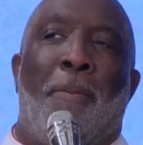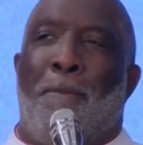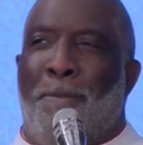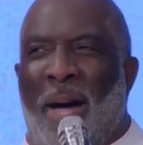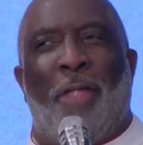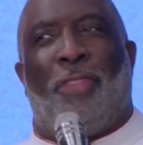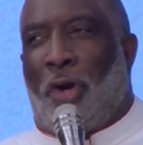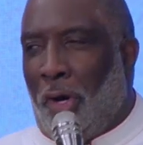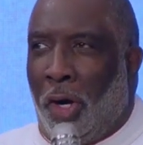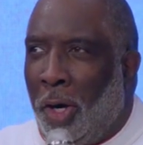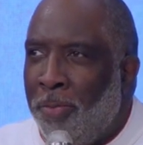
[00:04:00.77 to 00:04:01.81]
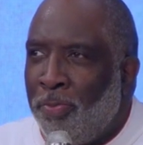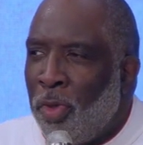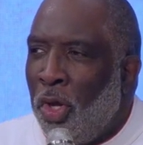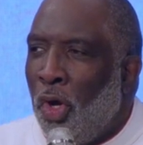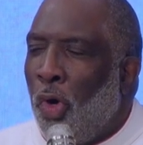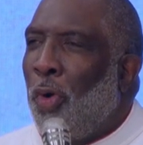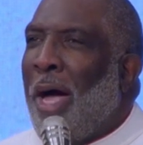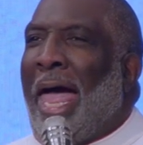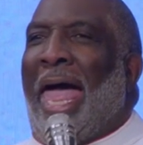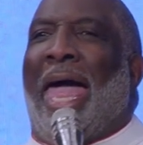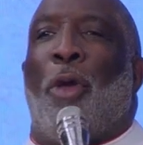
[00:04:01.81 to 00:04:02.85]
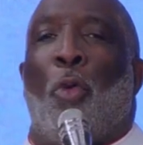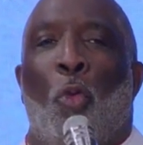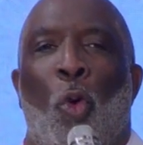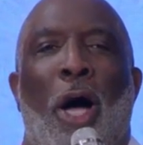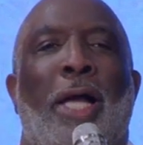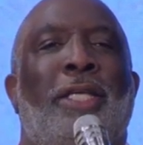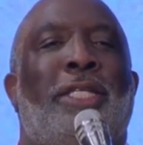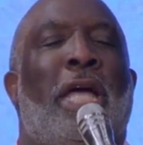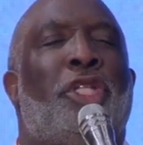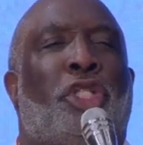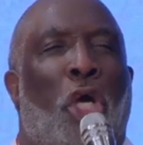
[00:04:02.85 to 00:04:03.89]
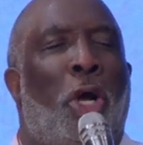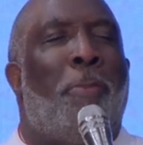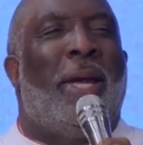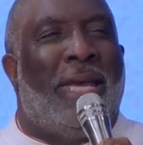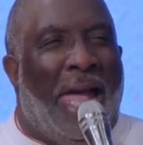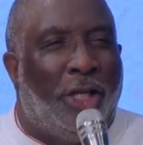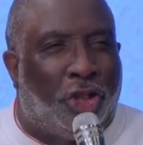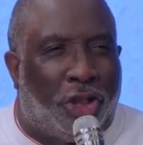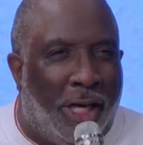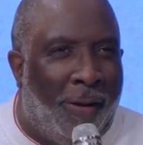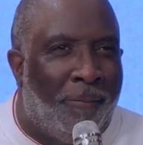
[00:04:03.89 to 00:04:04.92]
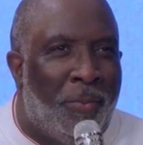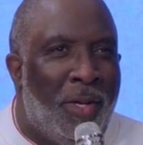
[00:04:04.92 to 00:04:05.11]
mother who had one determination,